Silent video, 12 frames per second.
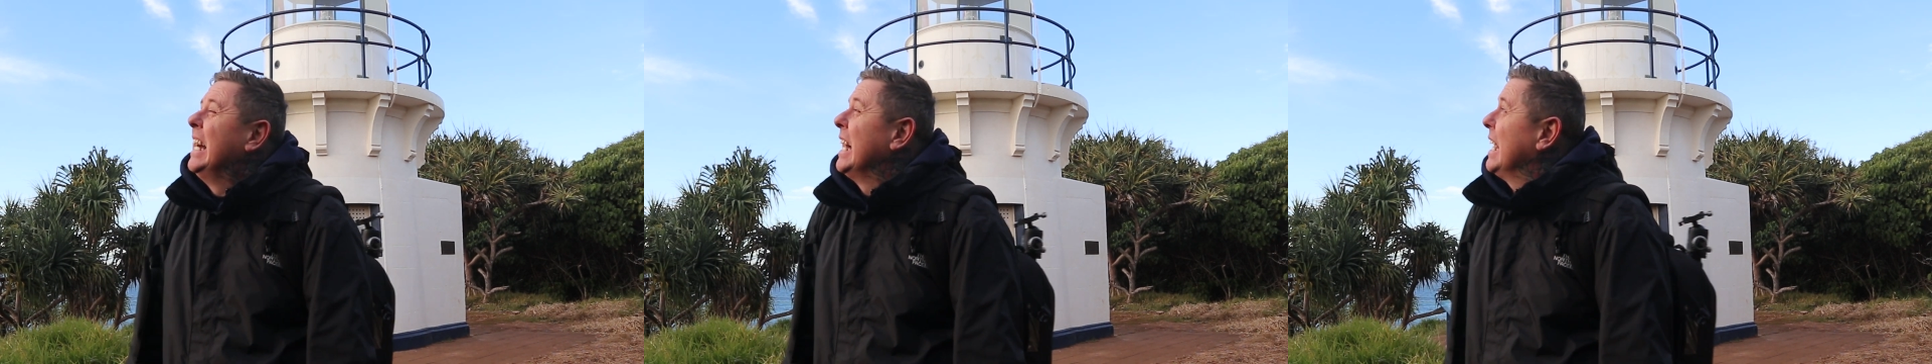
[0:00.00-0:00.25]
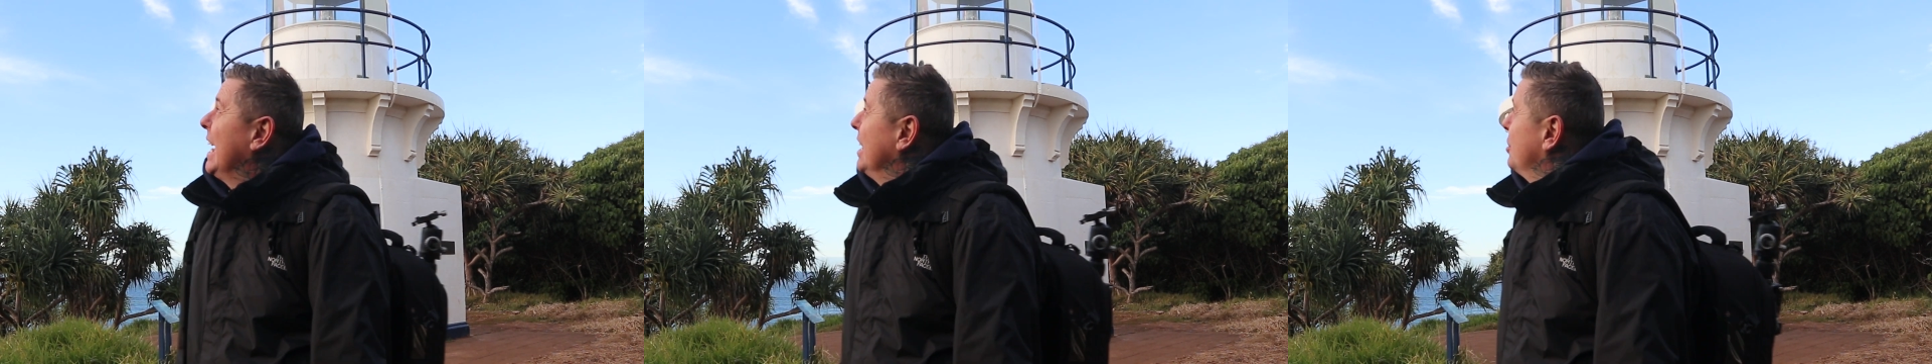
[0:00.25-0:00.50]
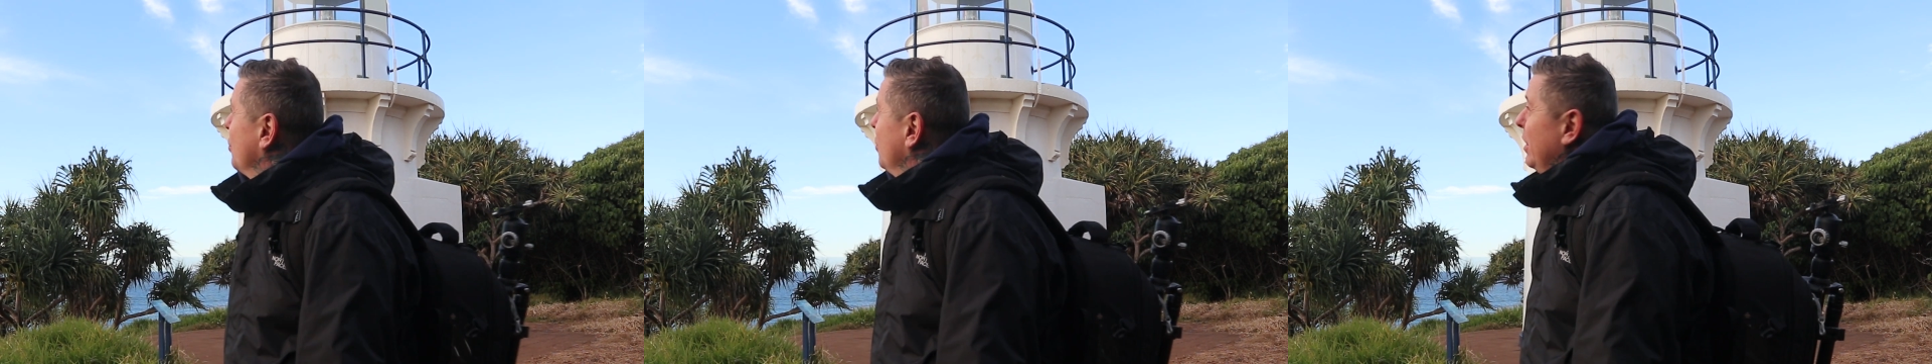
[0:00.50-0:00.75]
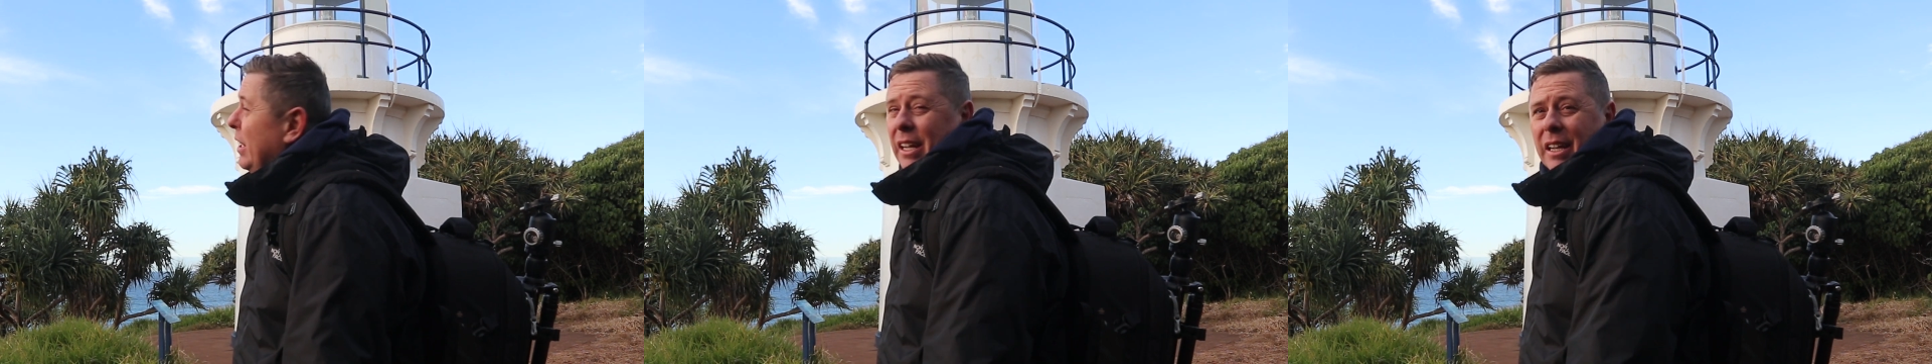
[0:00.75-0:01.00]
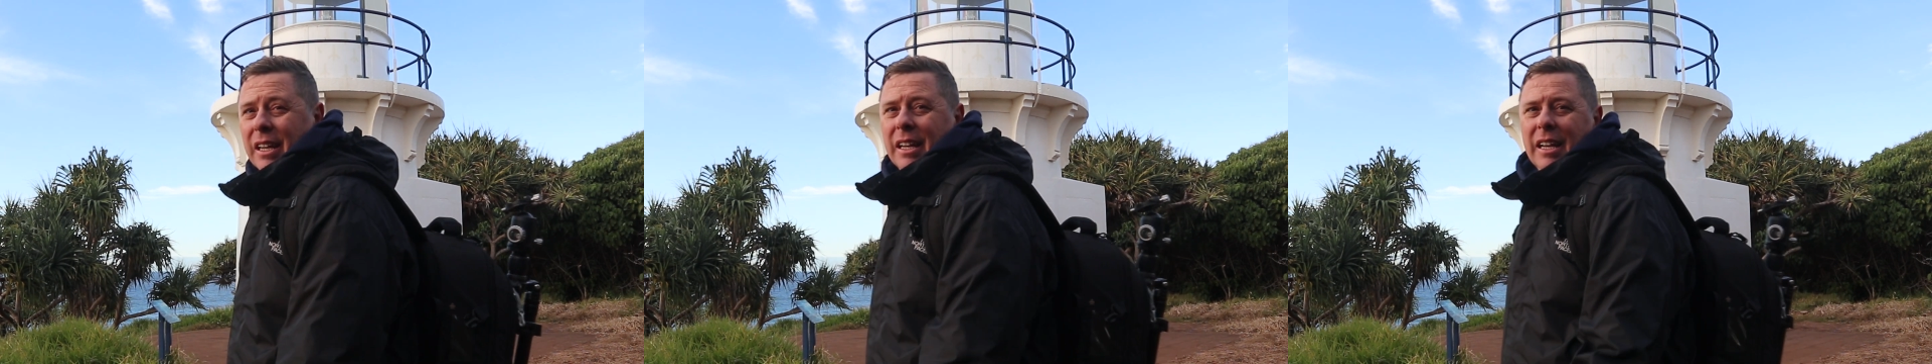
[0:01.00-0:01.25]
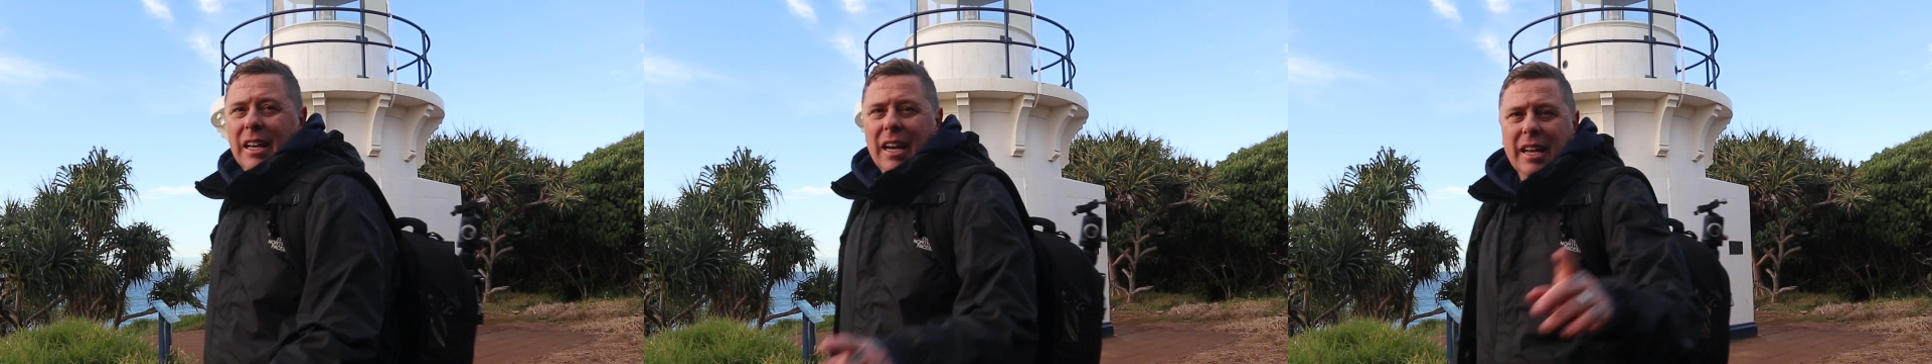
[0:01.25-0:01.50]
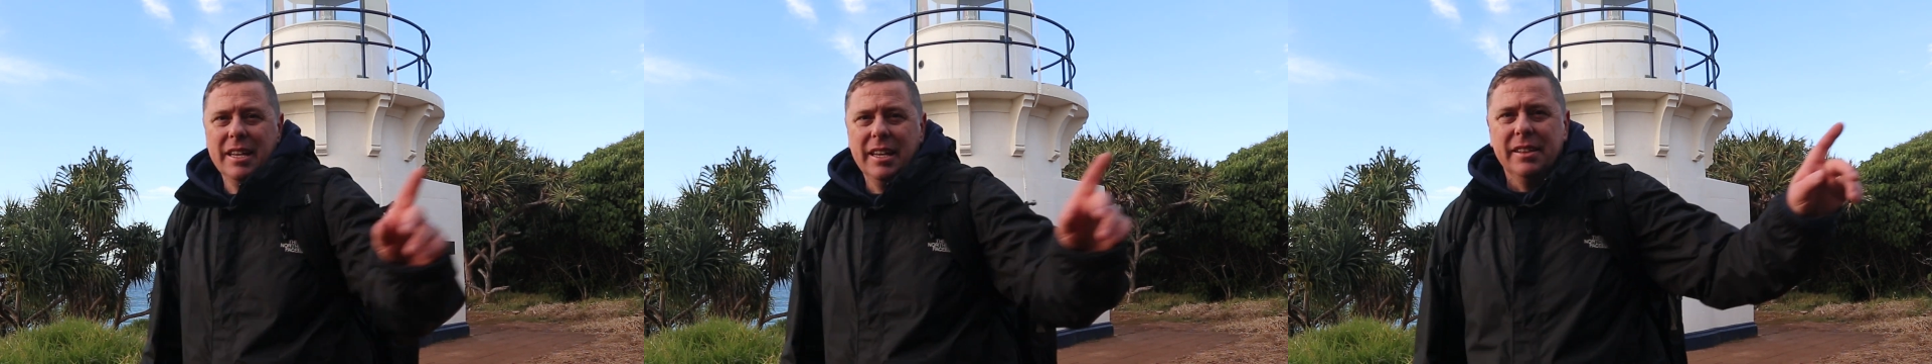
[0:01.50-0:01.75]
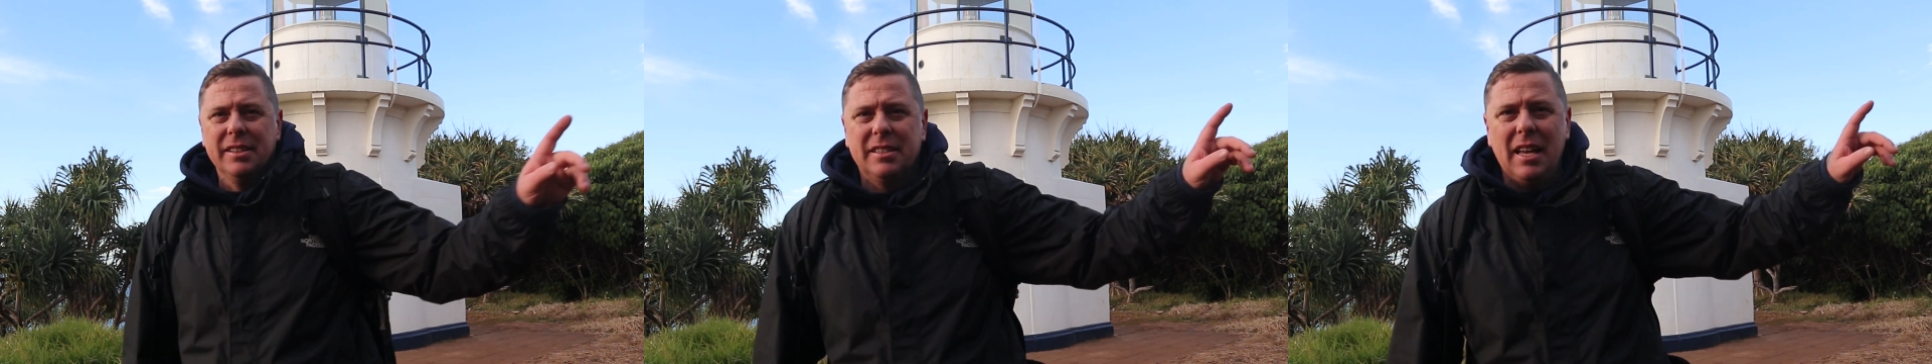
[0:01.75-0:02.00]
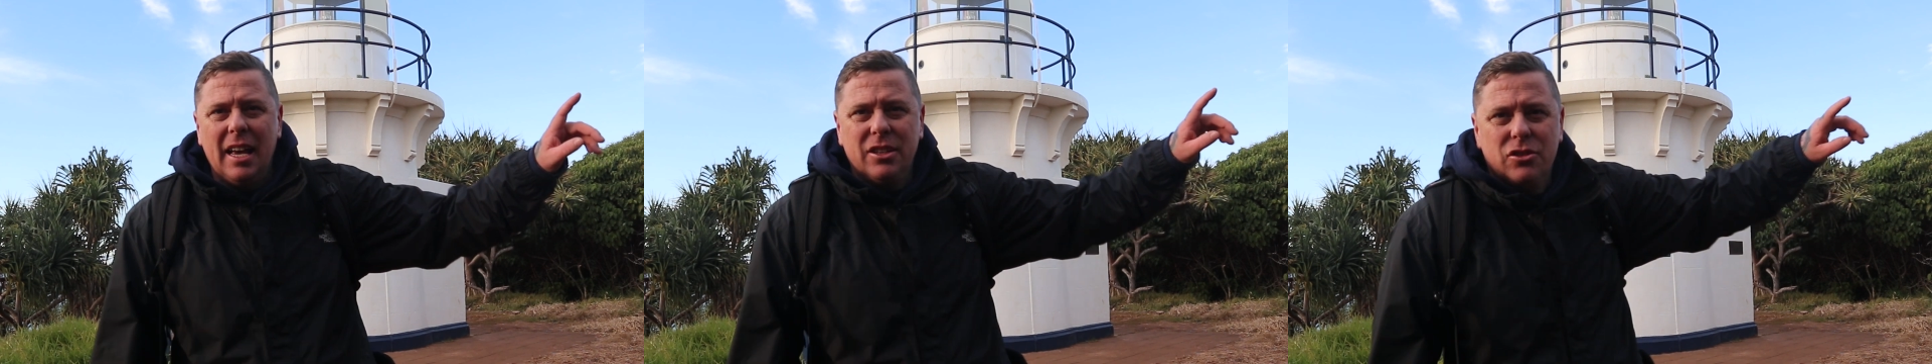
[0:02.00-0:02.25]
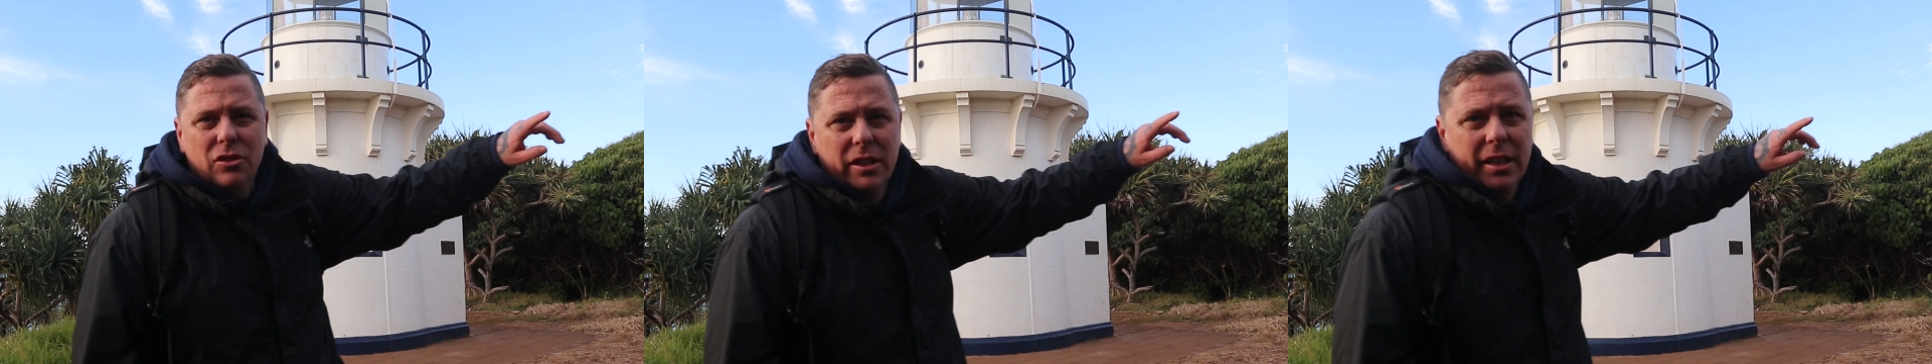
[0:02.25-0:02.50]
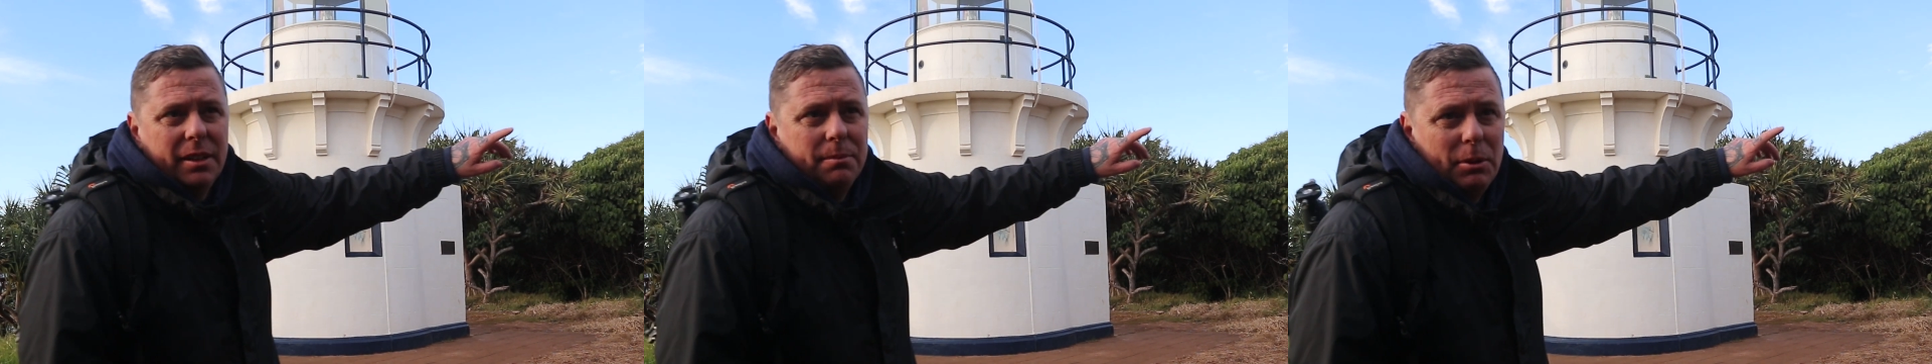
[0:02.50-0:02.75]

Astro, you get the